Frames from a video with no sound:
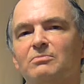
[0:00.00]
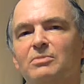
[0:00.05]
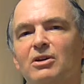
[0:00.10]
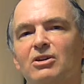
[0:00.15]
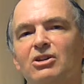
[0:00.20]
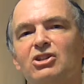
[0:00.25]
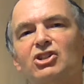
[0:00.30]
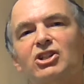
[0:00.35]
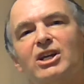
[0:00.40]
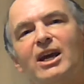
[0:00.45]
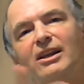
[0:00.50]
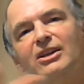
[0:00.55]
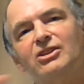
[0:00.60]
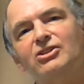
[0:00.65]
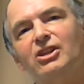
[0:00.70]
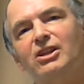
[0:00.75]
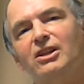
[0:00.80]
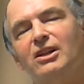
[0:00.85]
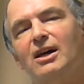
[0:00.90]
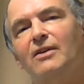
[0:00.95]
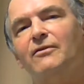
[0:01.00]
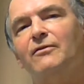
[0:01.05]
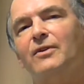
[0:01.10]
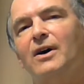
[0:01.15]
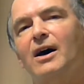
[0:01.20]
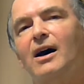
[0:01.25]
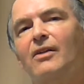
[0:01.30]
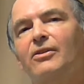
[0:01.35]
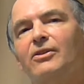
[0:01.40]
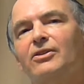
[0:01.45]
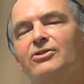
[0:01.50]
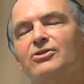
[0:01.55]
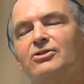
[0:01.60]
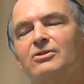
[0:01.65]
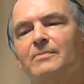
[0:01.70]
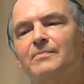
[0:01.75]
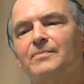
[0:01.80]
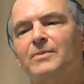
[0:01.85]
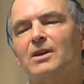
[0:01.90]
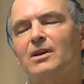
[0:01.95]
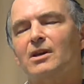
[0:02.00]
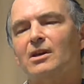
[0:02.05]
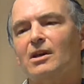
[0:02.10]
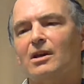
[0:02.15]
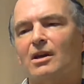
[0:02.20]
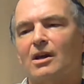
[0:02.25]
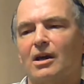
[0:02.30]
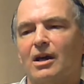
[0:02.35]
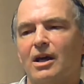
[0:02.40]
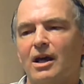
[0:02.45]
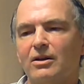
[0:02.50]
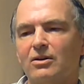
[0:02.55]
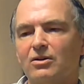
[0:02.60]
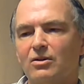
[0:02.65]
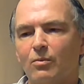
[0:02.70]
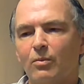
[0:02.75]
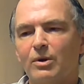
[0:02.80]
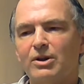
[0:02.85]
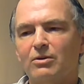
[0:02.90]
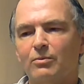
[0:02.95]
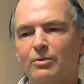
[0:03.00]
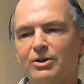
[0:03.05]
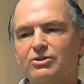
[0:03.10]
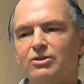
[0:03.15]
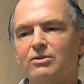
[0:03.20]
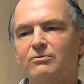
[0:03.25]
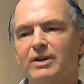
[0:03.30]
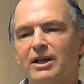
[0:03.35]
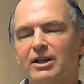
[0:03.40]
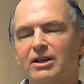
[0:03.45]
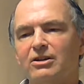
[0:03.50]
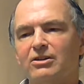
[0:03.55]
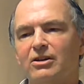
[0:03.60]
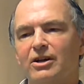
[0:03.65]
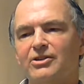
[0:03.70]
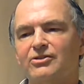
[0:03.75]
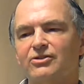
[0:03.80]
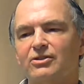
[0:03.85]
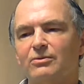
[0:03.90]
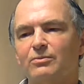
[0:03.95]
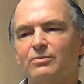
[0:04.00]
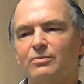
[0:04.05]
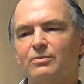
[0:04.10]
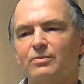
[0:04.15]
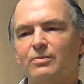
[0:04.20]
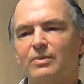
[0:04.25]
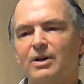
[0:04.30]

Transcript: but challenging enough for others. And we do recognise that